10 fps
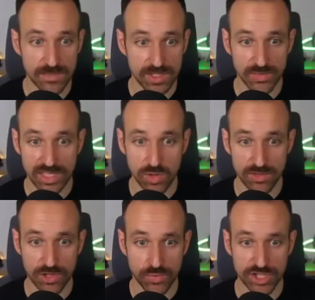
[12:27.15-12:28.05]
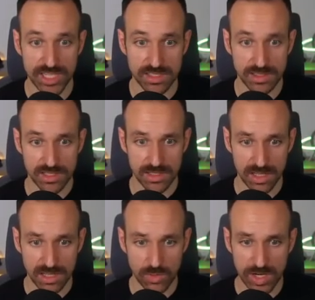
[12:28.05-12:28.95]
So if I go under projects,
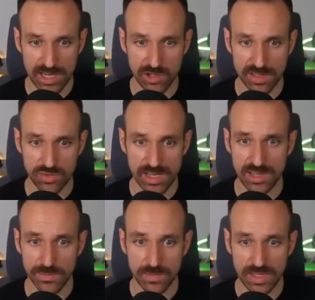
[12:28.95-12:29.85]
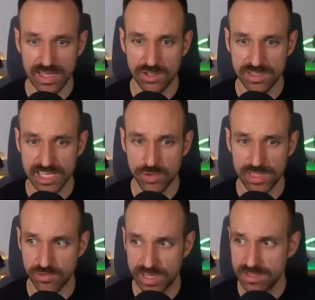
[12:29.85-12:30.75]
what did I call this right now? I think I called this Expo
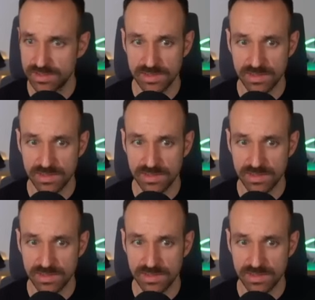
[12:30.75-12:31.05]
build, right?